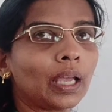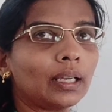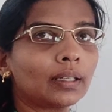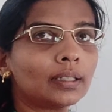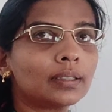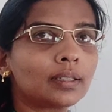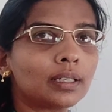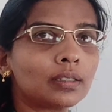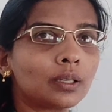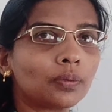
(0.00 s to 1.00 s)
I will get
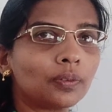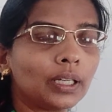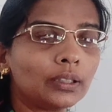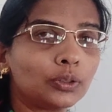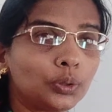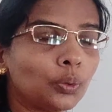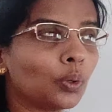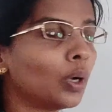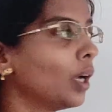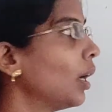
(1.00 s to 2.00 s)
strings of length
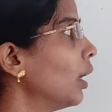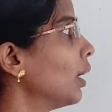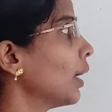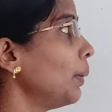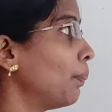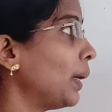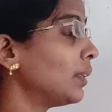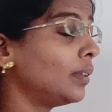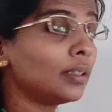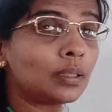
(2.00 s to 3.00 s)
2. Right?
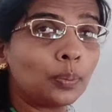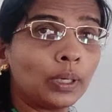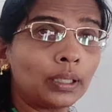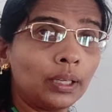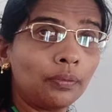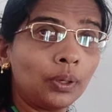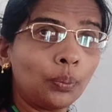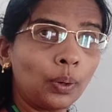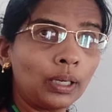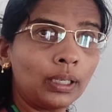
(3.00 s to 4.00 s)
But this will give you
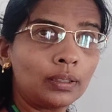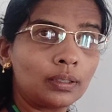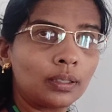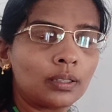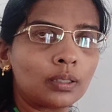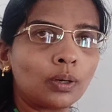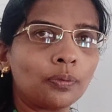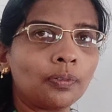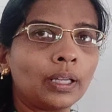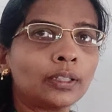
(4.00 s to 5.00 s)
only strings
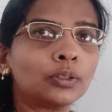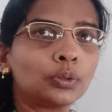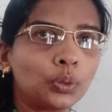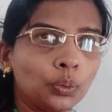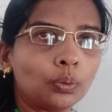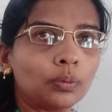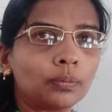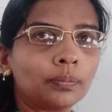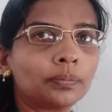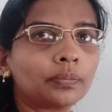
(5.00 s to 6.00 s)
of length
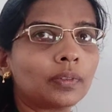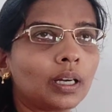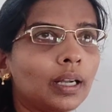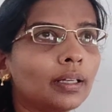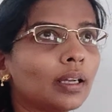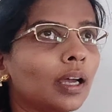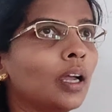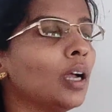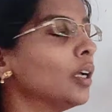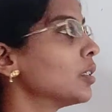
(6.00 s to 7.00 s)
2. Right?
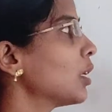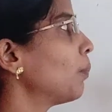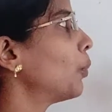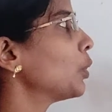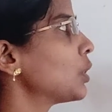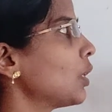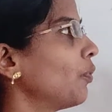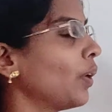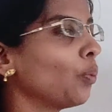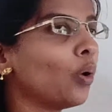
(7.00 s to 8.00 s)
Suppose if
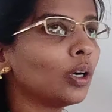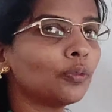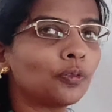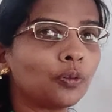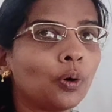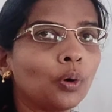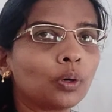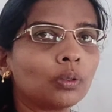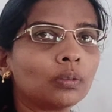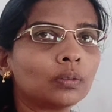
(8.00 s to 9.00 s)
I want
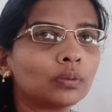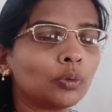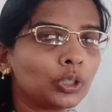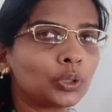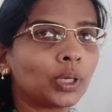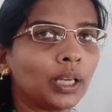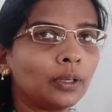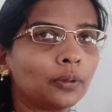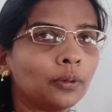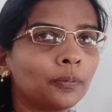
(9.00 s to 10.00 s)
4, what should I
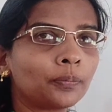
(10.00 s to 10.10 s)
do?